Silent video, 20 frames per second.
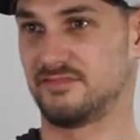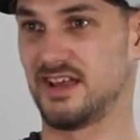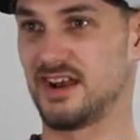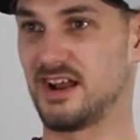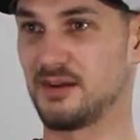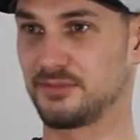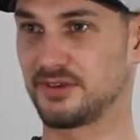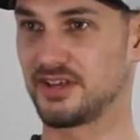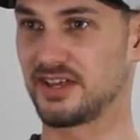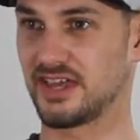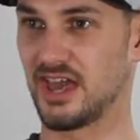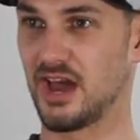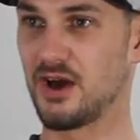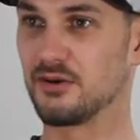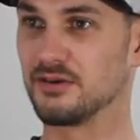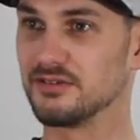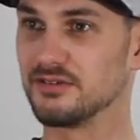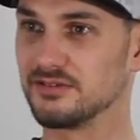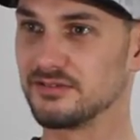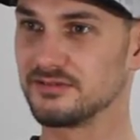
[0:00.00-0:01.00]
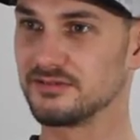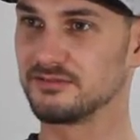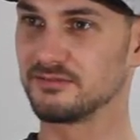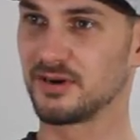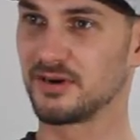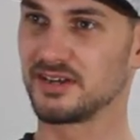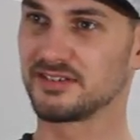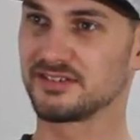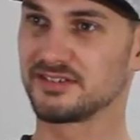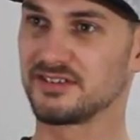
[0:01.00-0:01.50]
Get up and get going,
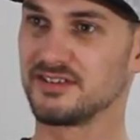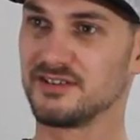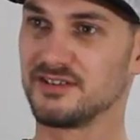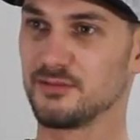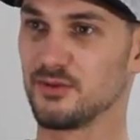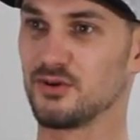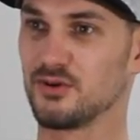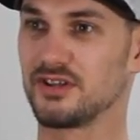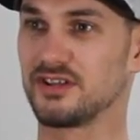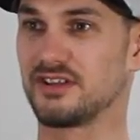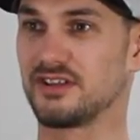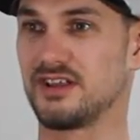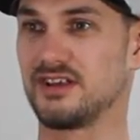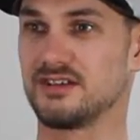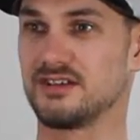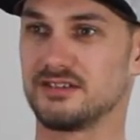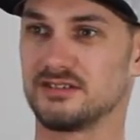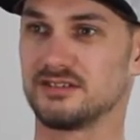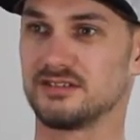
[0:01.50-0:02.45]
basically, in the morning, Dan.